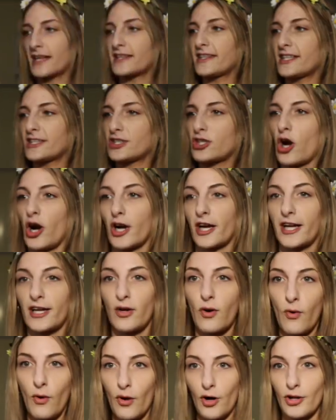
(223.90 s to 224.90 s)
in the Target
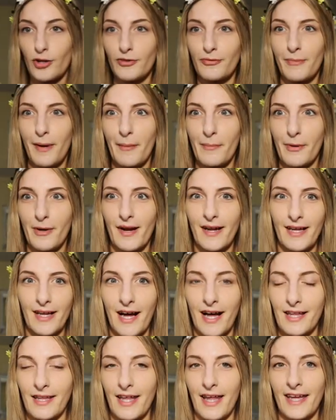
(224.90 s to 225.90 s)
haul. Remember, I
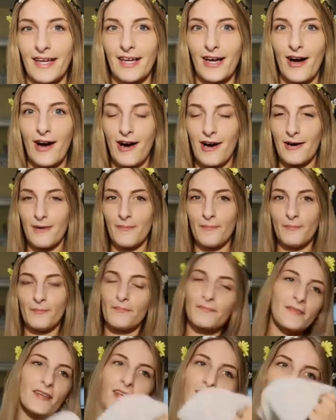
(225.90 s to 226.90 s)
got like um,
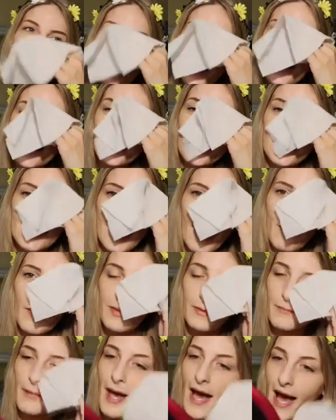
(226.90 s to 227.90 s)
like
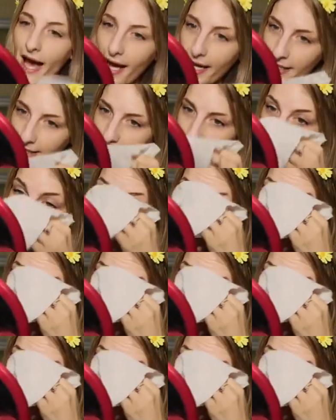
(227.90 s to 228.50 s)
seven packs,